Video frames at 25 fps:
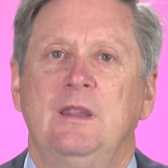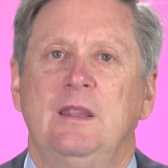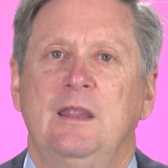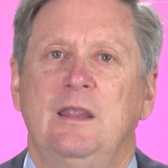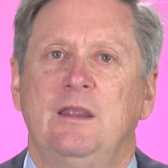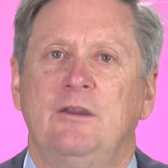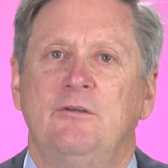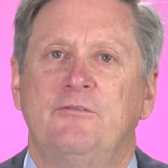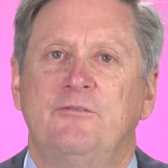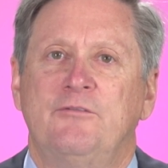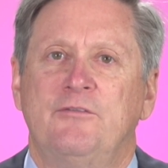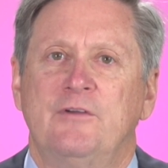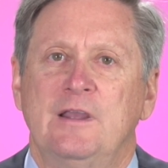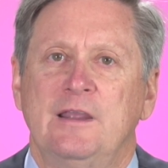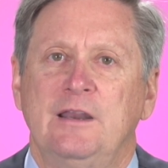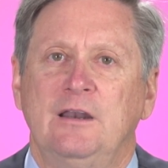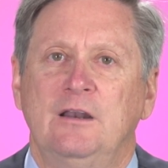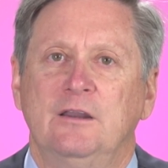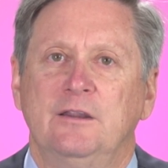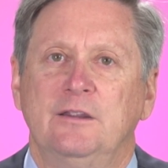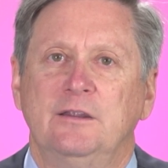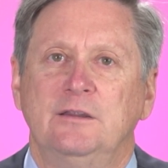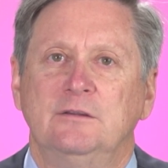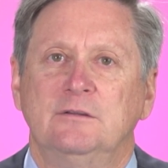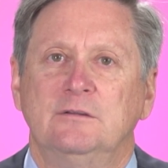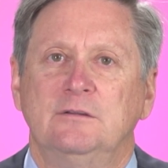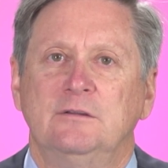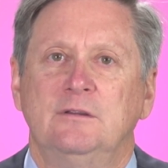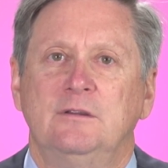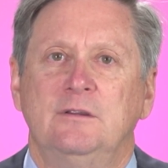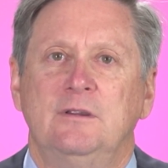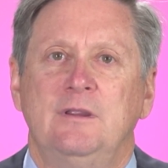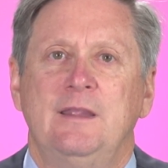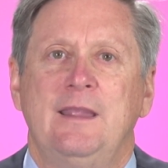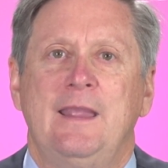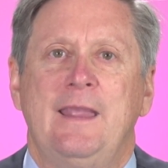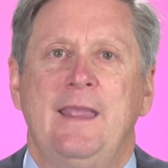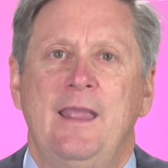And finally,
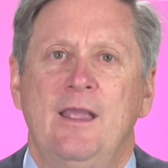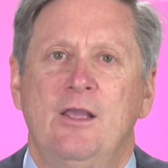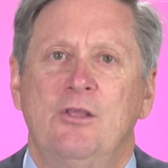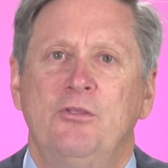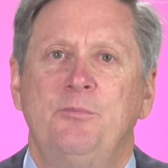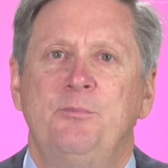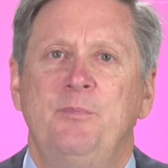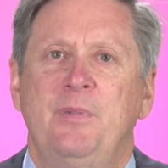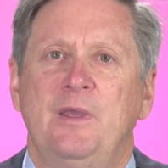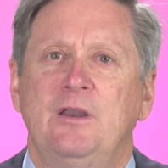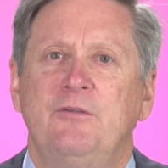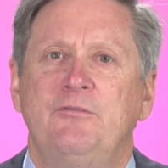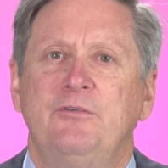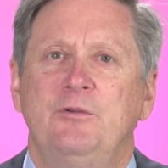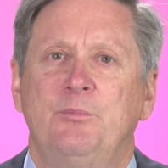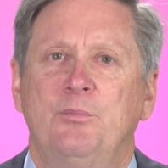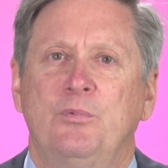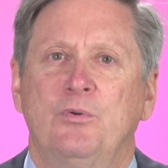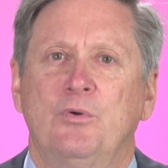health benefit